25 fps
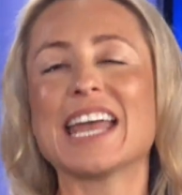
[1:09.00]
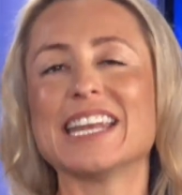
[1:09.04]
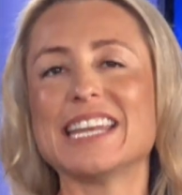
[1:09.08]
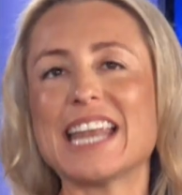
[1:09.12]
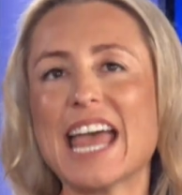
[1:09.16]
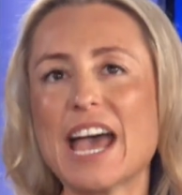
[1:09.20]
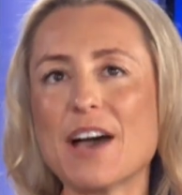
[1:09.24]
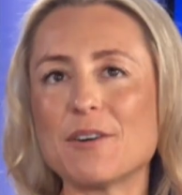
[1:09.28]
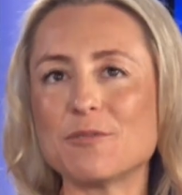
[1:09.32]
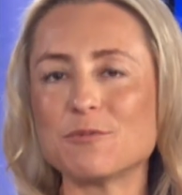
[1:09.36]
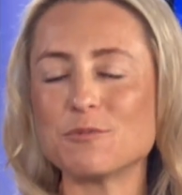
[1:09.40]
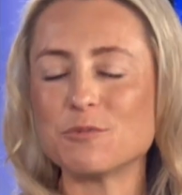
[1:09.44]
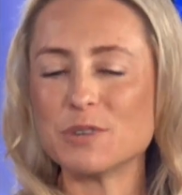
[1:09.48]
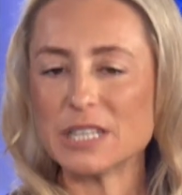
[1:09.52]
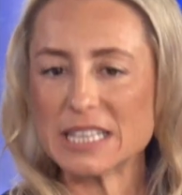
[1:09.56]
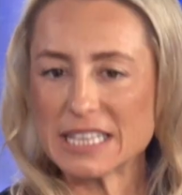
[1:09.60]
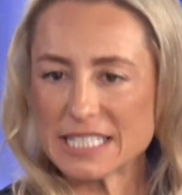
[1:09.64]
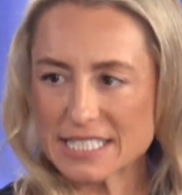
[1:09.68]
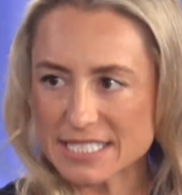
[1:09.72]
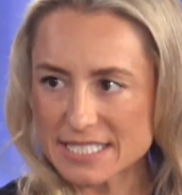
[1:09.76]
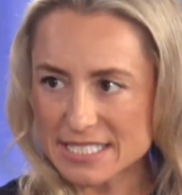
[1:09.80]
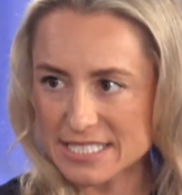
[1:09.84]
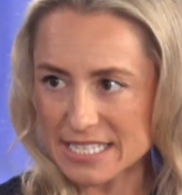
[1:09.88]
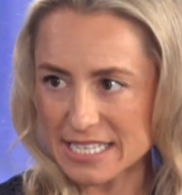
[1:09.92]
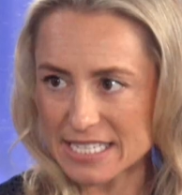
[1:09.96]
Now with
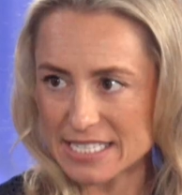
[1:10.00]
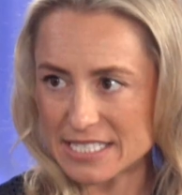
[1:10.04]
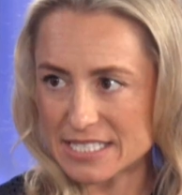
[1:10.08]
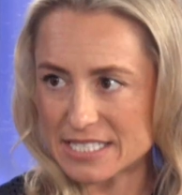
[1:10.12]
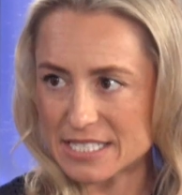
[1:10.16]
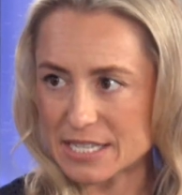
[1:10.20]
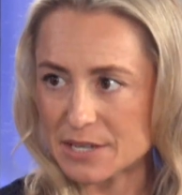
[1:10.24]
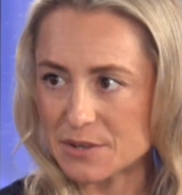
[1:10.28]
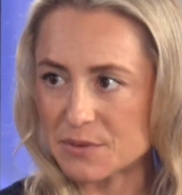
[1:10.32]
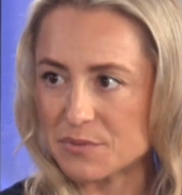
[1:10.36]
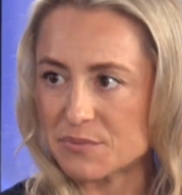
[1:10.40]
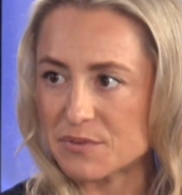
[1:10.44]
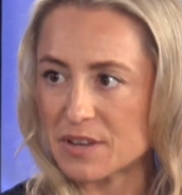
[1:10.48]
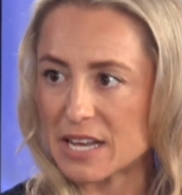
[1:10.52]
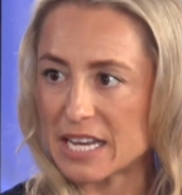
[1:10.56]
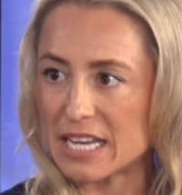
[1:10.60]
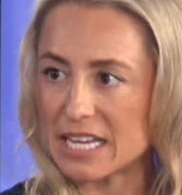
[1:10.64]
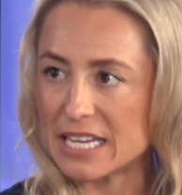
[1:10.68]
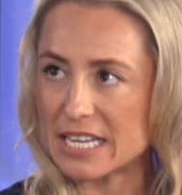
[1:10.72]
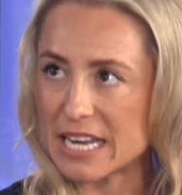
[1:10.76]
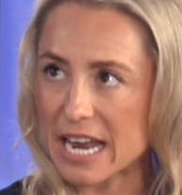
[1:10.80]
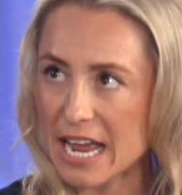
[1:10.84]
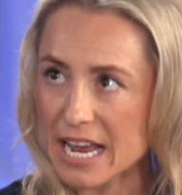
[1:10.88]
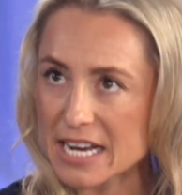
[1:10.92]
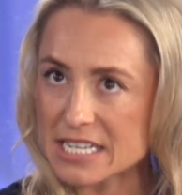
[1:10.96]
the C. diff,
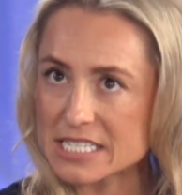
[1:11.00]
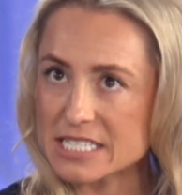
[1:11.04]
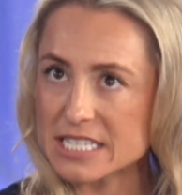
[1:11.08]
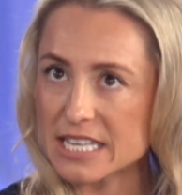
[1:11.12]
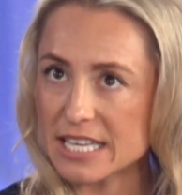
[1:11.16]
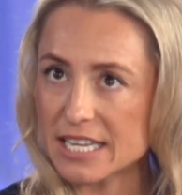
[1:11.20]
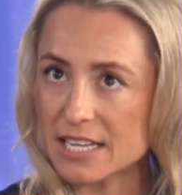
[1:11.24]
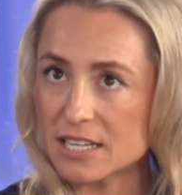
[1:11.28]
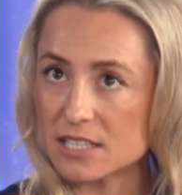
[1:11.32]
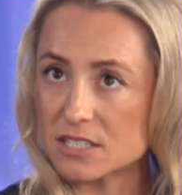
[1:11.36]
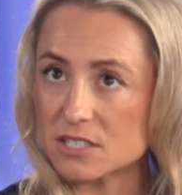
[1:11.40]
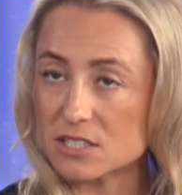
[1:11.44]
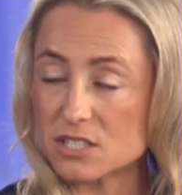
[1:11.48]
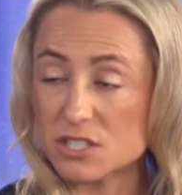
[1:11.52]
it actually can